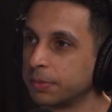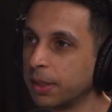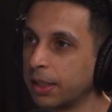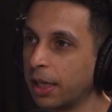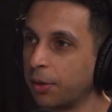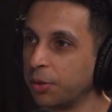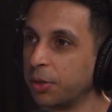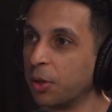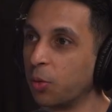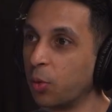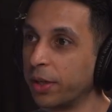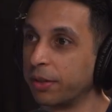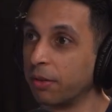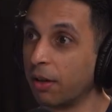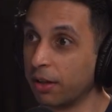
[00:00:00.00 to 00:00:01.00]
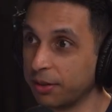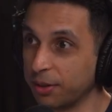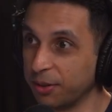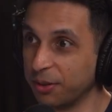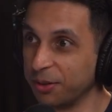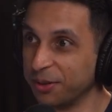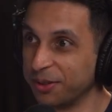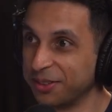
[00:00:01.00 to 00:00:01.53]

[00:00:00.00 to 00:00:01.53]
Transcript: And now you know what not to do.